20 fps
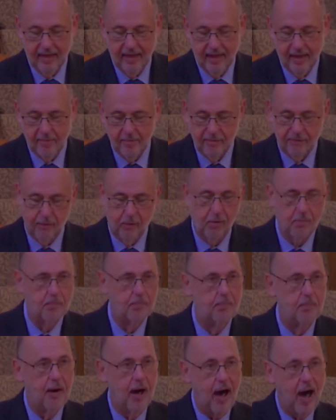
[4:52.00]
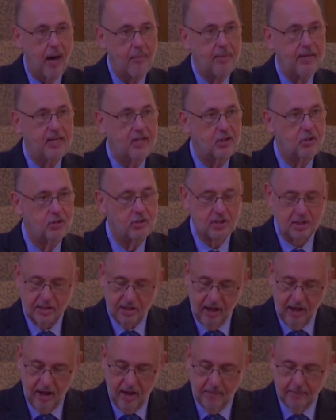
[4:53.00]
before bobbing to the
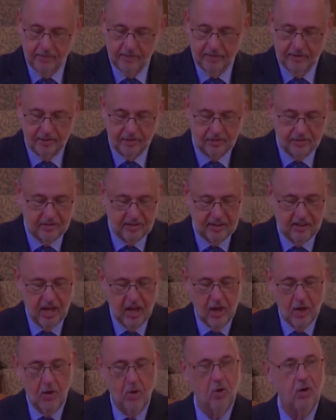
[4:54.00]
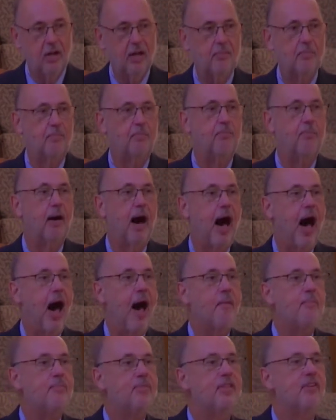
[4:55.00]
top to see who could
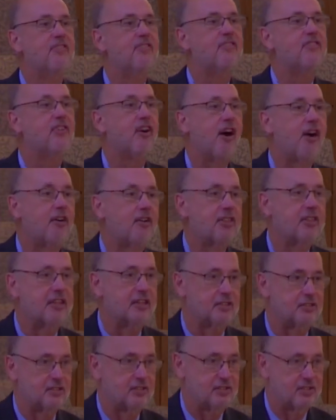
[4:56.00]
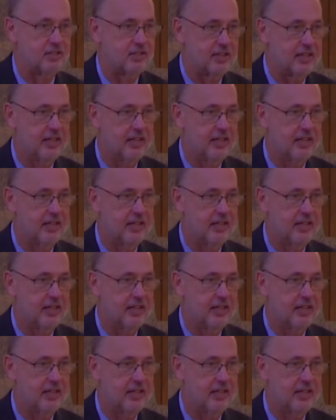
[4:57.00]
bob the farthest